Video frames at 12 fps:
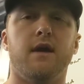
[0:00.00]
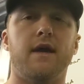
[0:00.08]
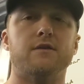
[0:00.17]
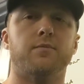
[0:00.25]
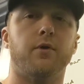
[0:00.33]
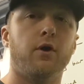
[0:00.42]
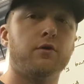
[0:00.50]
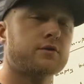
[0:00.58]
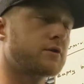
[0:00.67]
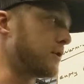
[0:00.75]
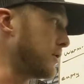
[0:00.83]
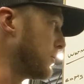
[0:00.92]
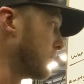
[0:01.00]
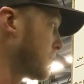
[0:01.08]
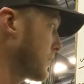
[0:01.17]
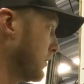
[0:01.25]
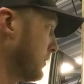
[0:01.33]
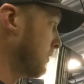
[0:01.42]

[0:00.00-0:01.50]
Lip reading: as opposed to